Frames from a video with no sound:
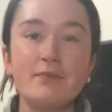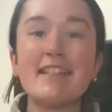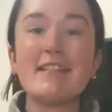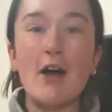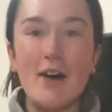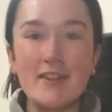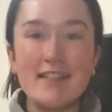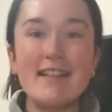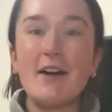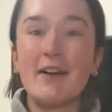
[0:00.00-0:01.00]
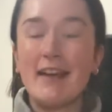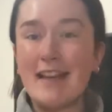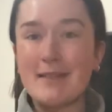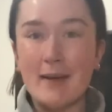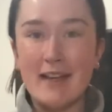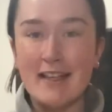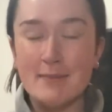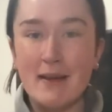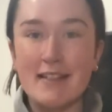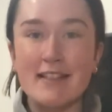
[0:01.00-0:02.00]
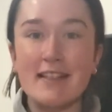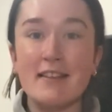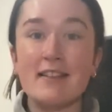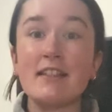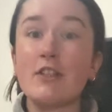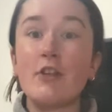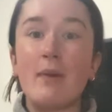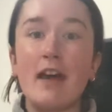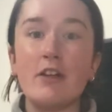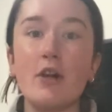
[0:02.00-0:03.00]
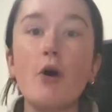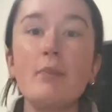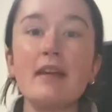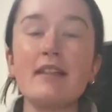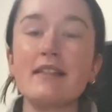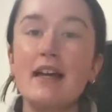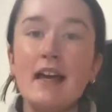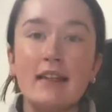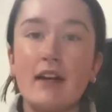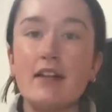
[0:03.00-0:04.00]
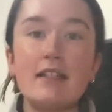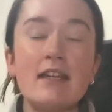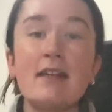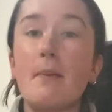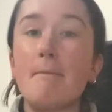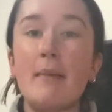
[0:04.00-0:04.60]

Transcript: This is obviously on a case-by-case basis, and this is by no means guaranteed.